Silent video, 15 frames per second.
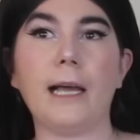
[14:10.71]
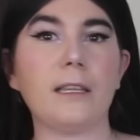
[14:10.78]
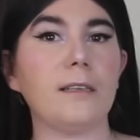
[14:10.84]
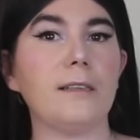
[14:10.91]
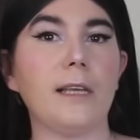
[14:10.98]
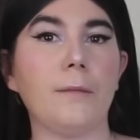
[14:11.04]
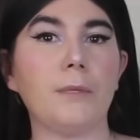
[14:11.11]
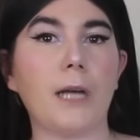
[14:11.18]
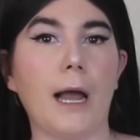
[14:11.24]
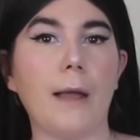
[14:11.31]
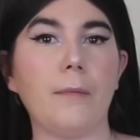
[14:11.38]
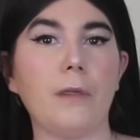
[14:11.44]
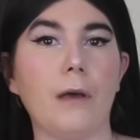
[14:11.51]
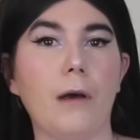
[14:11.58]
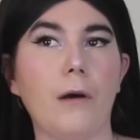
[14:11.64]
At the same
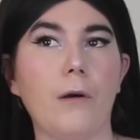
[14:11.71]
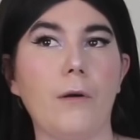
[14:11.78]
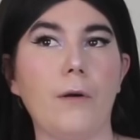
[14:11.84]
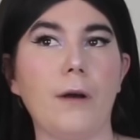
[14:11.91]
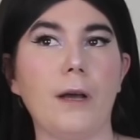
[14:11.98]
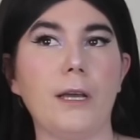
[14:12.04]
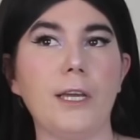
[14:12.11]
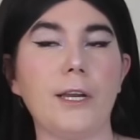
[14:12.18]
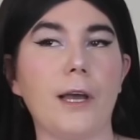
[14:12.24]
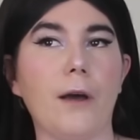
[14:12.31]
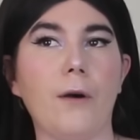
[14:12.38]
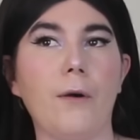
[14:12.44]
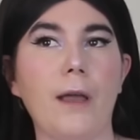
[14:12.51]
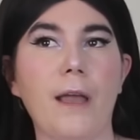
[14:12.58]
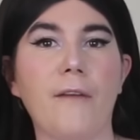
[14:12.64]
time though, you know,